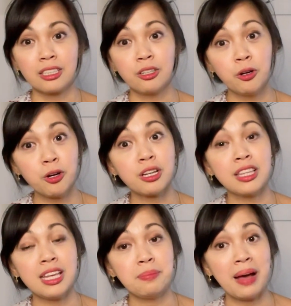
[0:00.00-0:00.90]
cook
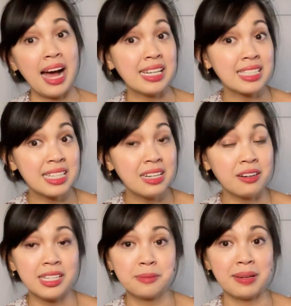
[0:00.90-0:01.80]
the pasta or
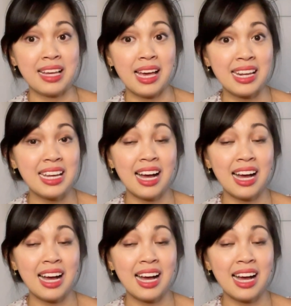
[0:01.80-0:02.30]
the spaghetti